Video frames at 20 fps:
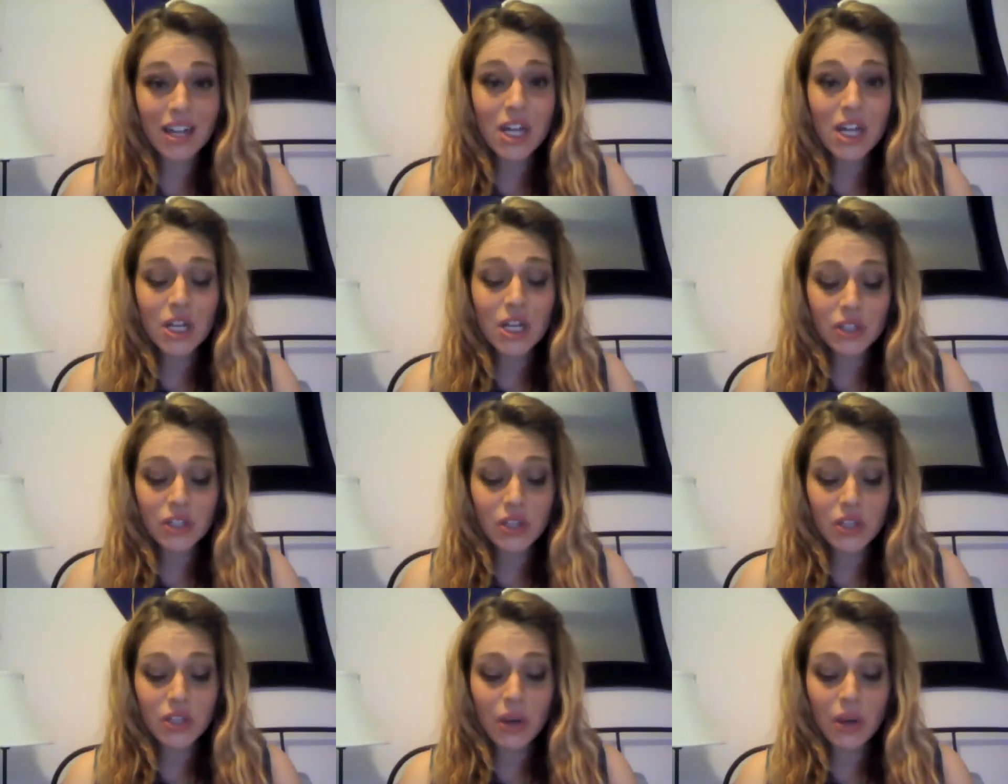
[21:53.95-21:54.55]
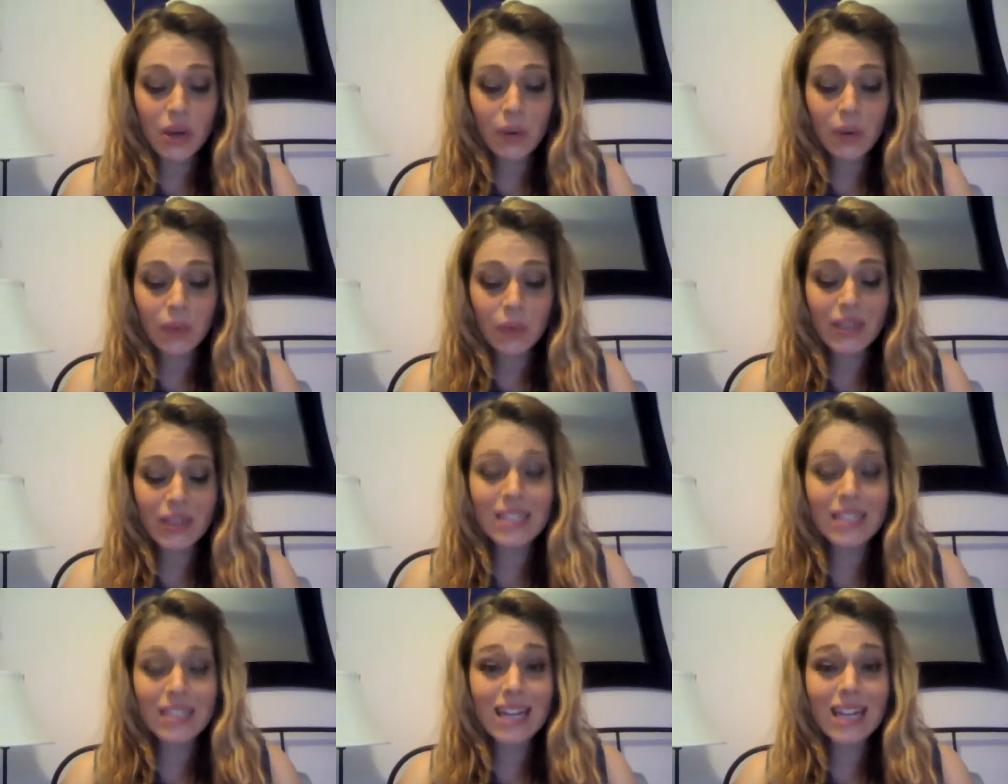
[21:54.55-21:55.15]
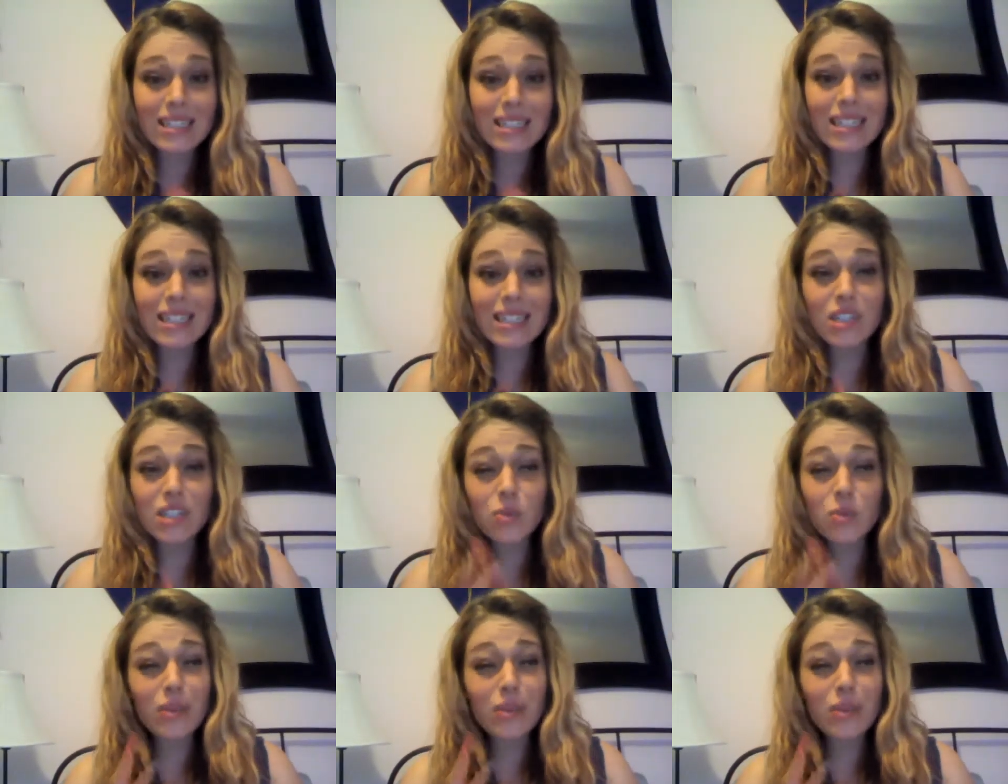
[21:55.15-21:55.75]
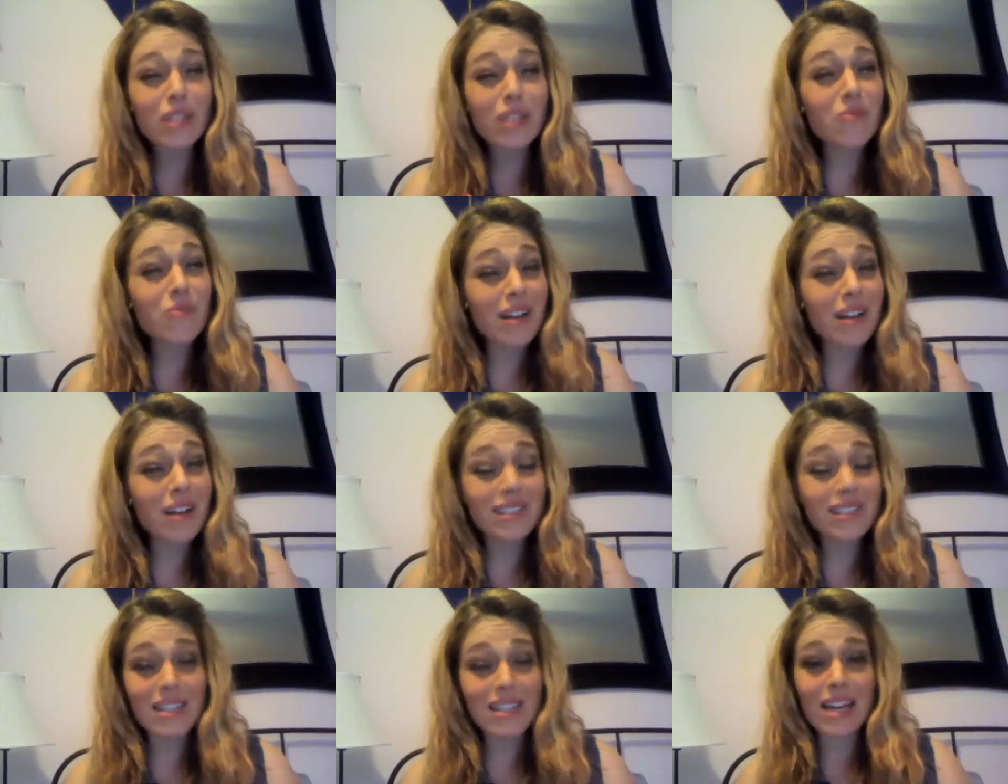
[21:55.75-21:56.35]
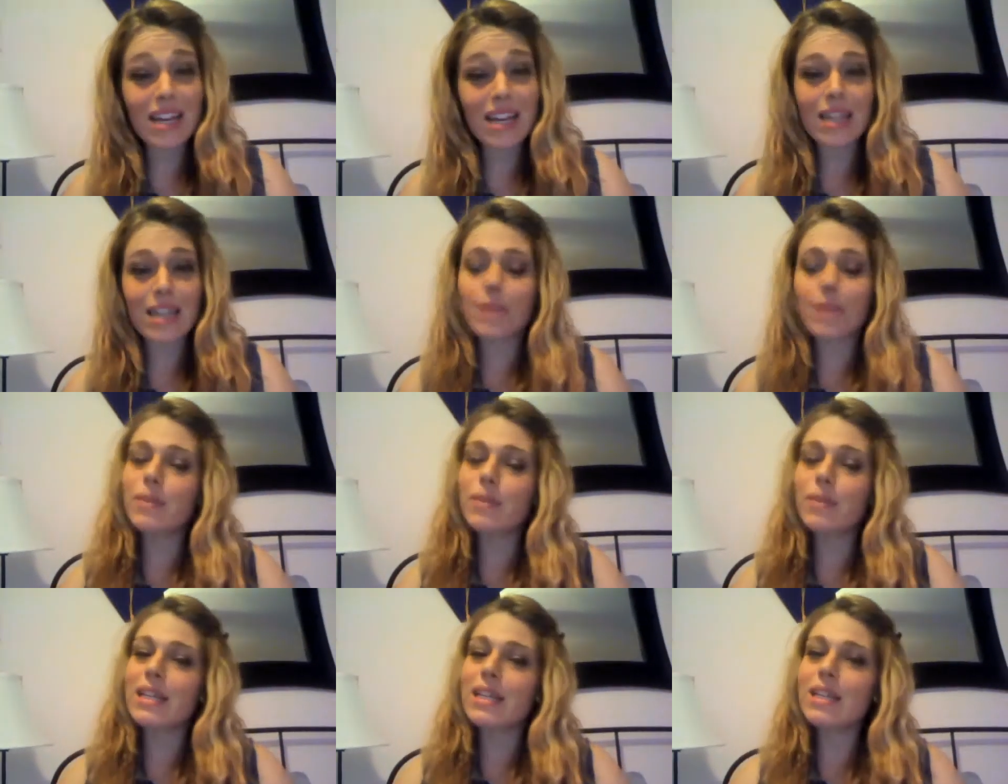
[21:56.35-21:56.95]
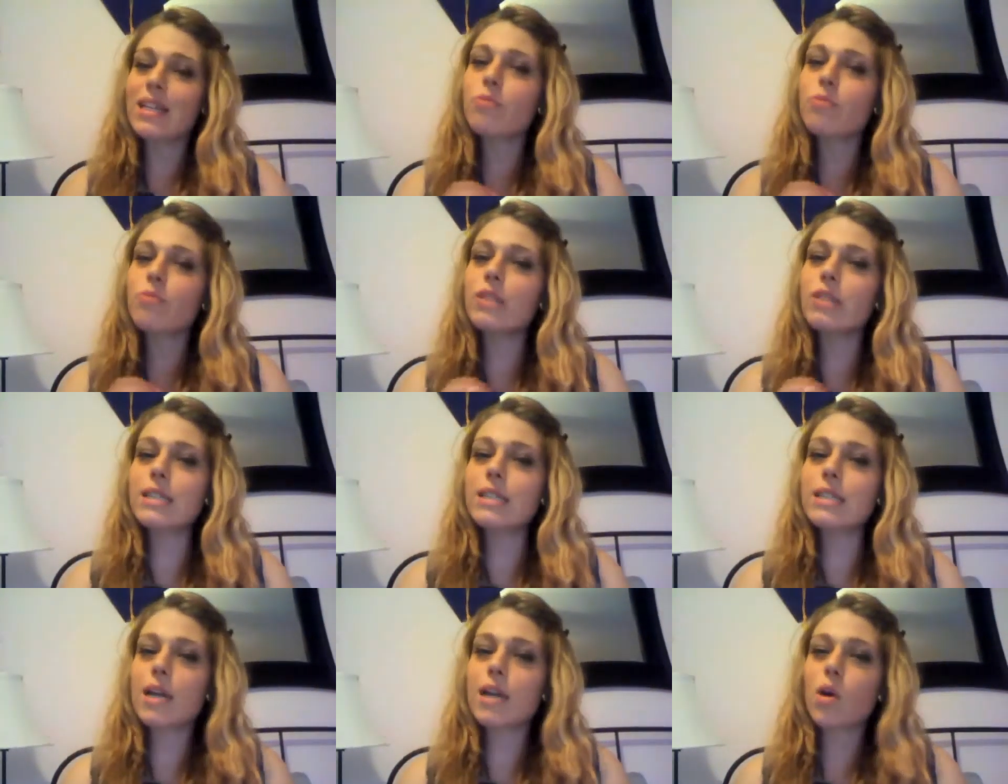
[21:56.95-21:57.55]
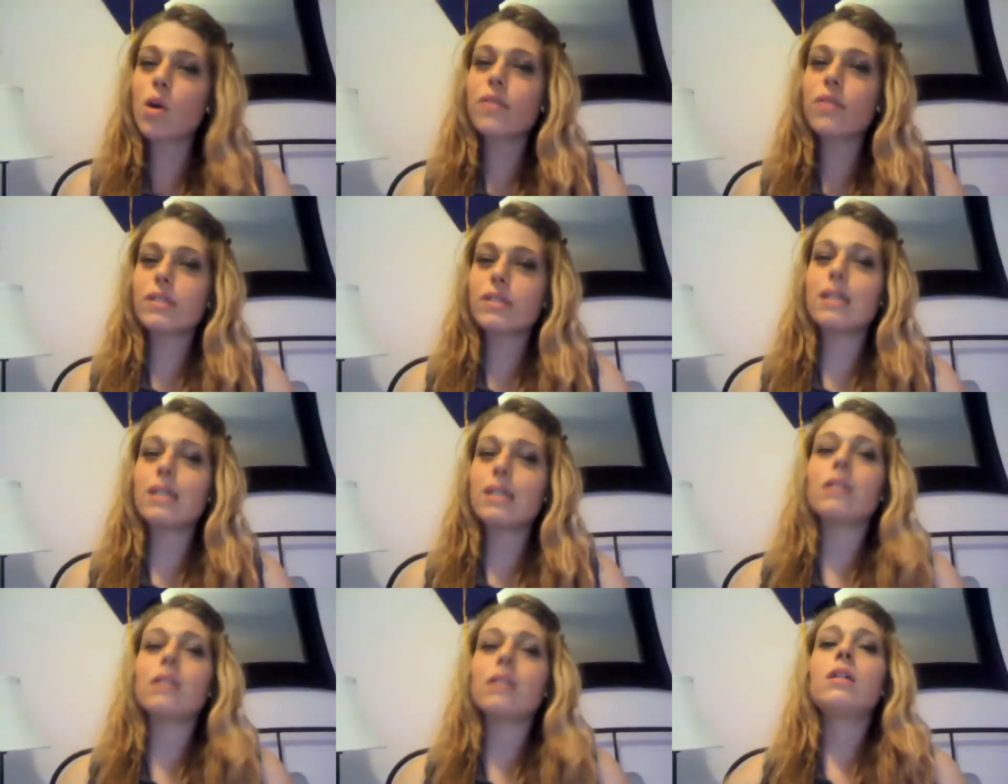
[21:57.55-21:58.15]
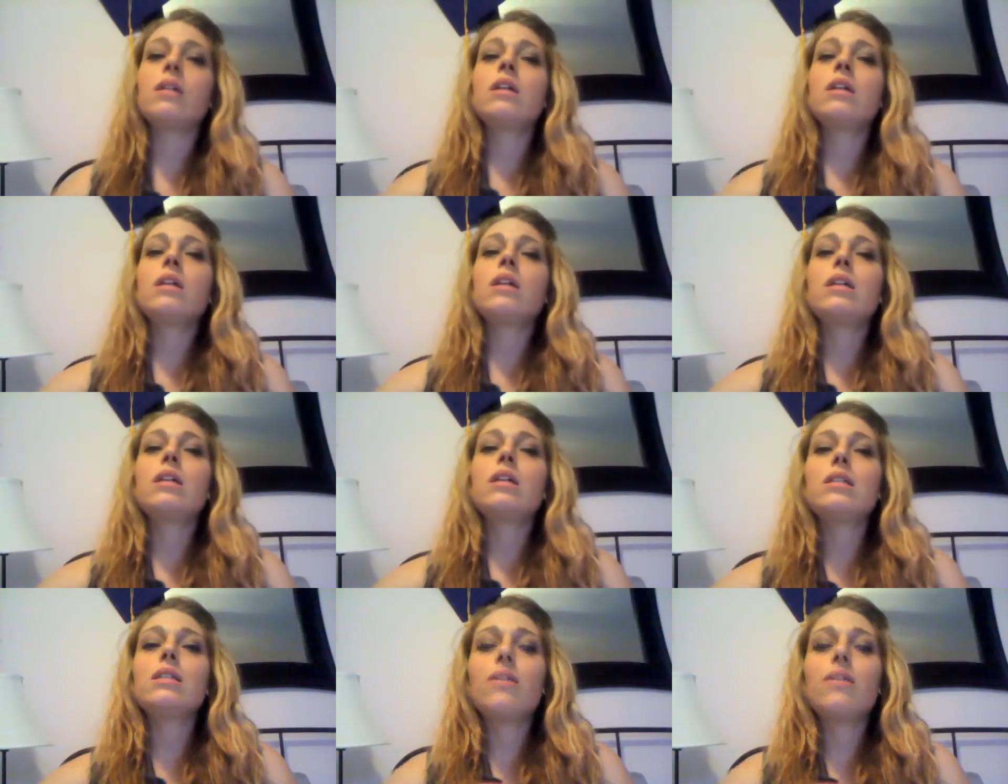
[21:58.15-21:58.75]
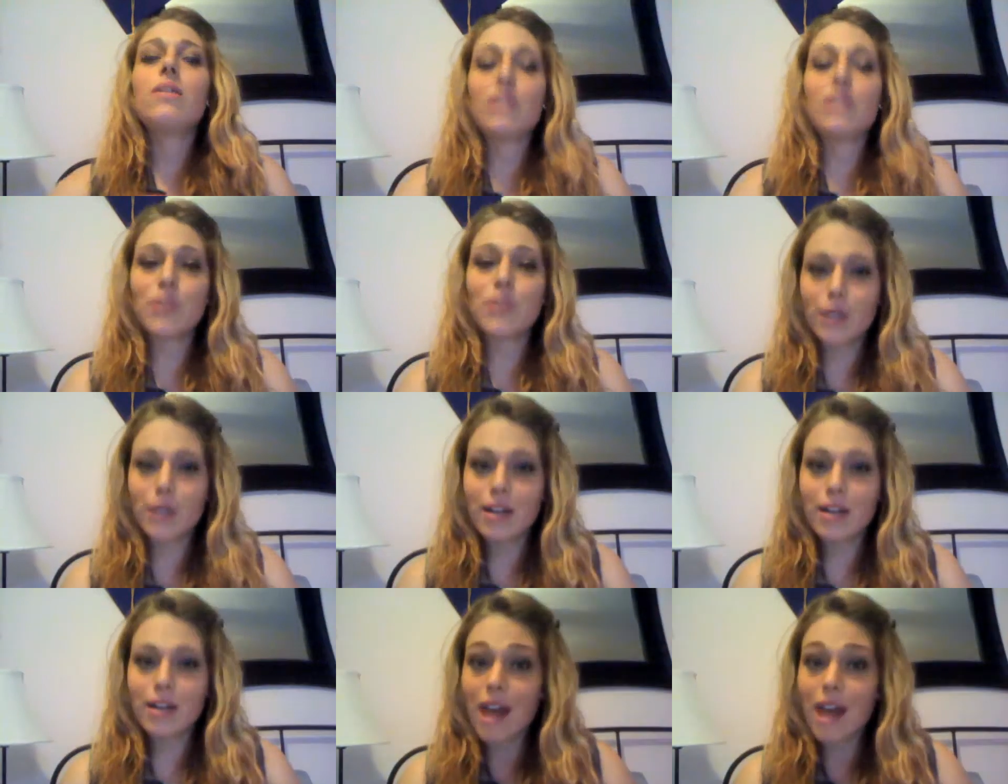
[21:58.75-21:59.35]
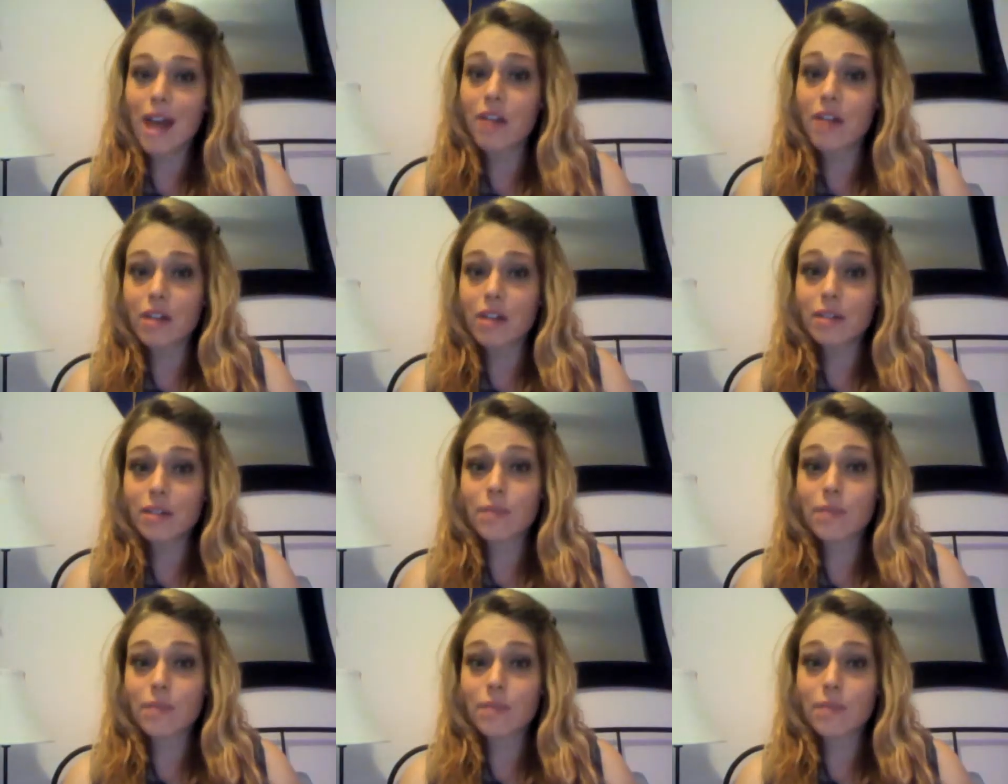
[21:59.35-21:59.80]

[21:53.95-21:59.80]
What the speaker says: So these ideas really resonated, but they didn't really take off until the Victorian era,